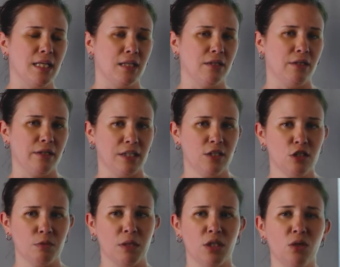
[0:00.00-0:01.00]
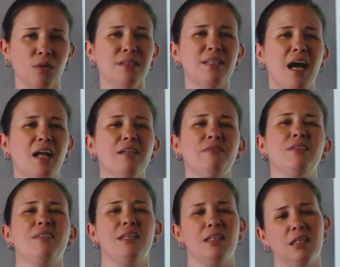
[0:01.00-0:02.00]
analog instrument, you can tell if
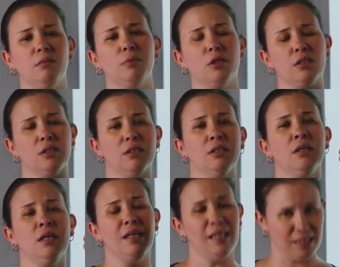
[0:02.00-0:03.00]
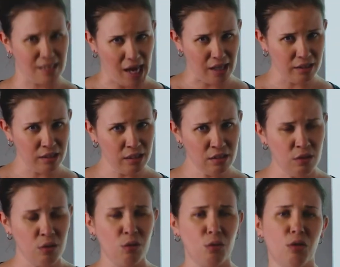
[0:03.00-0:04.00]
it's hitting a marking exactly
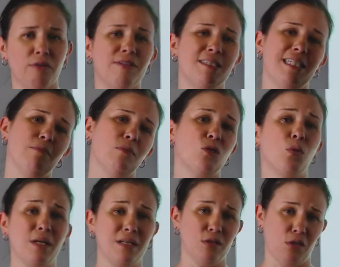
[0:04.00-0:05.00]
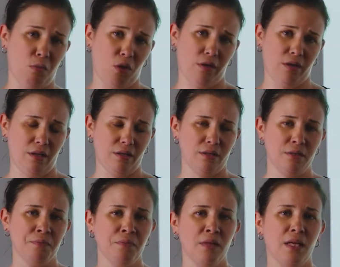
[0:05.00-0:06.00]
or if it's in between 2 markings.
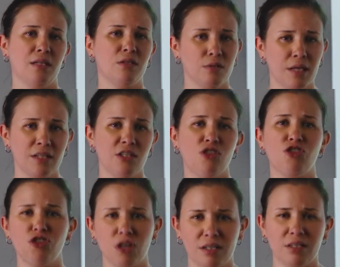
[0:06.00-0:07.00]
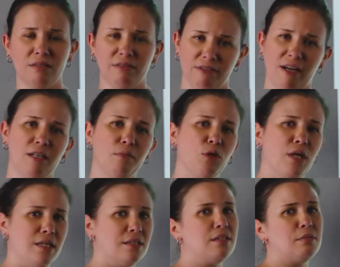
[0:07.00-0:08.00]
And so that's a justifiable
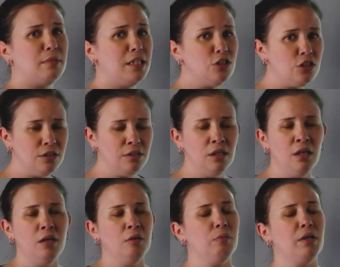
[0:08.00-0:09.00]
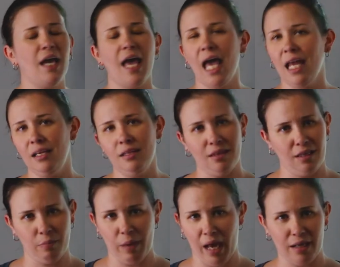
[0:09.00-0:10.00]
estimation, but
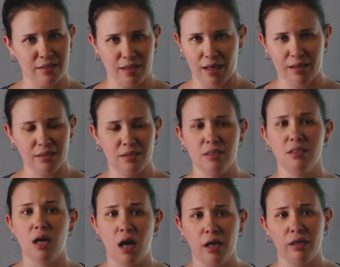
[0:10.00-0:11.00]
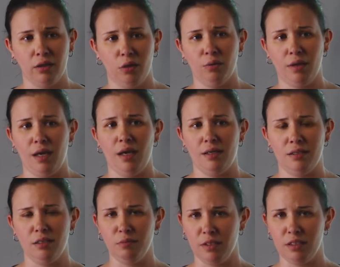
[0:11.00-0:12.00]
anything past that is not an okay
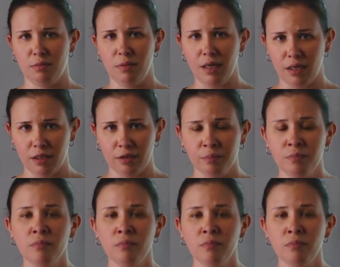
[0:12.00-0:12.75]
estimate to make.